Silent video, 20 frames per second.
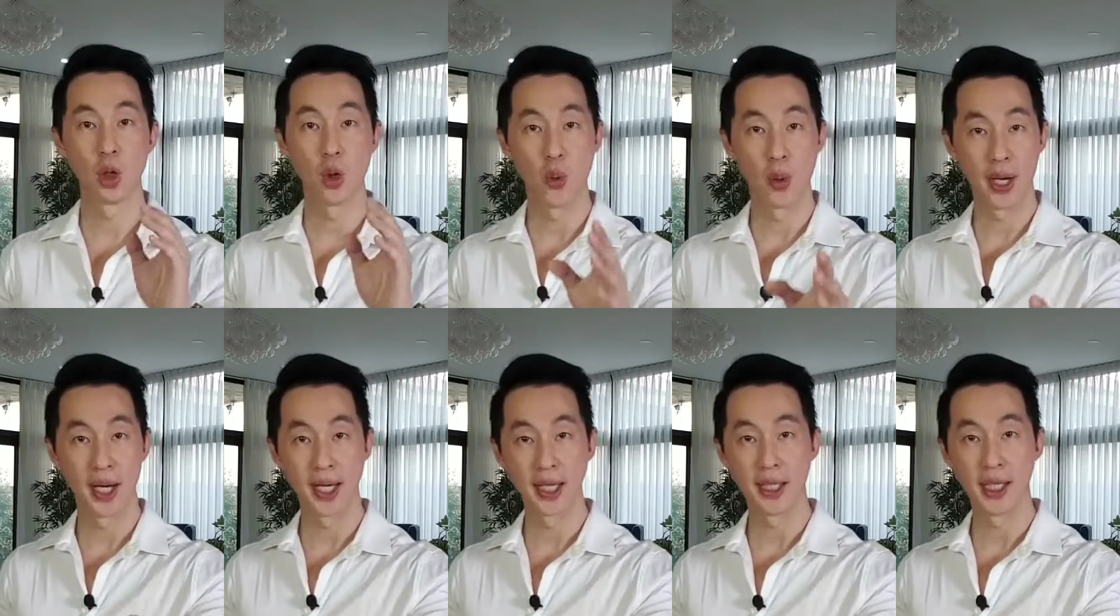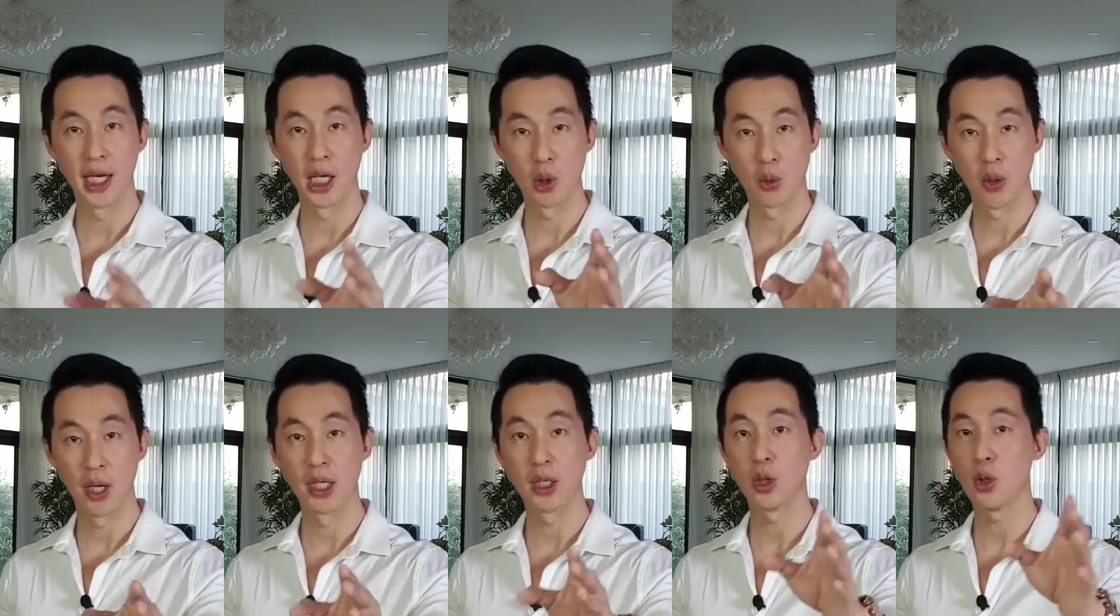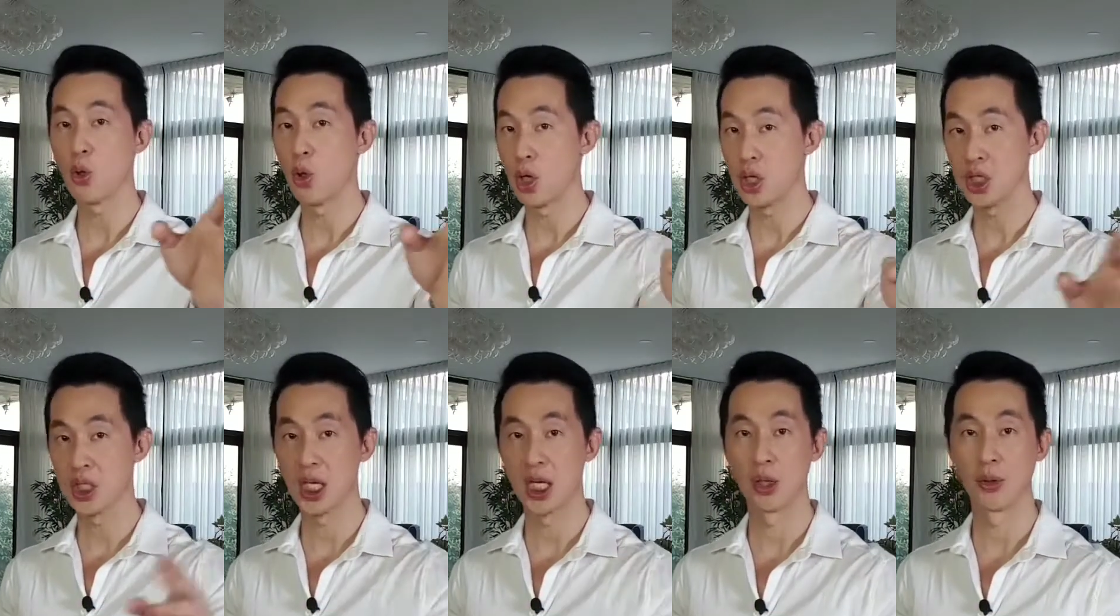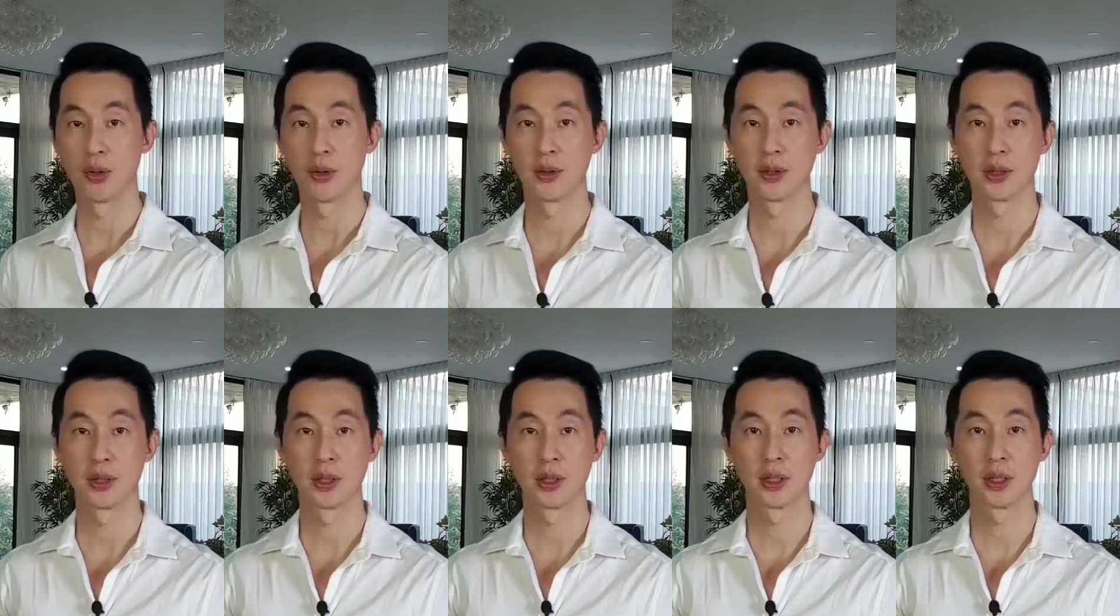Go ahead and write yours down.
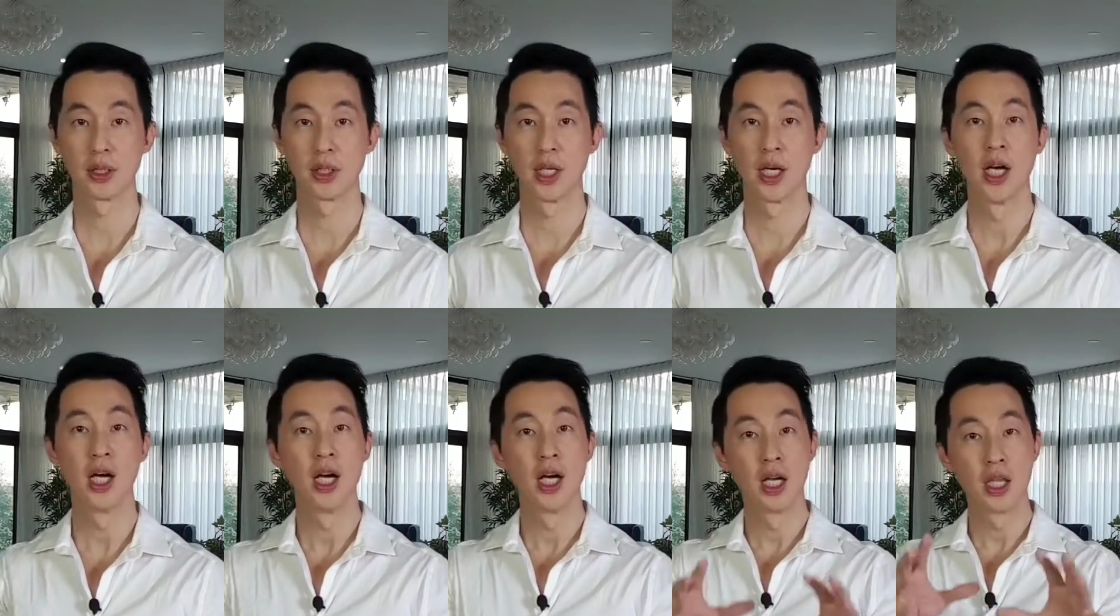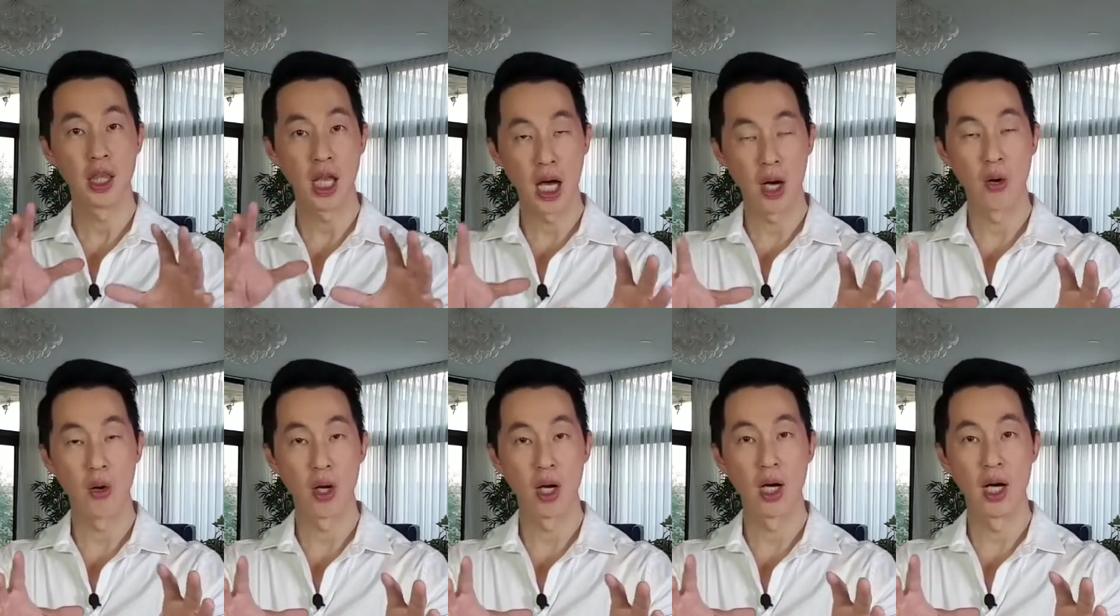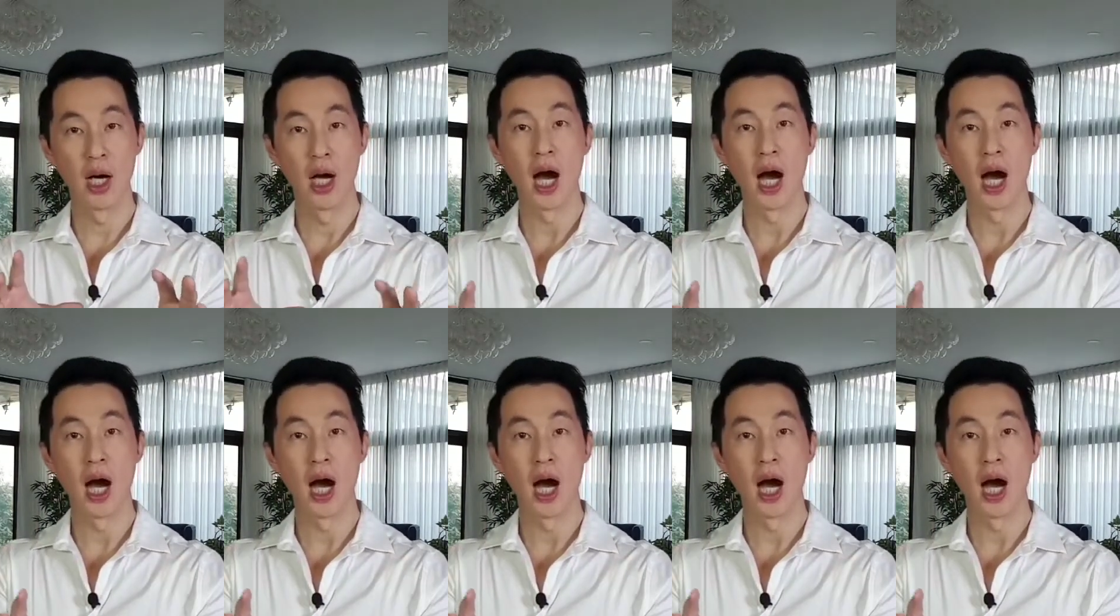Now,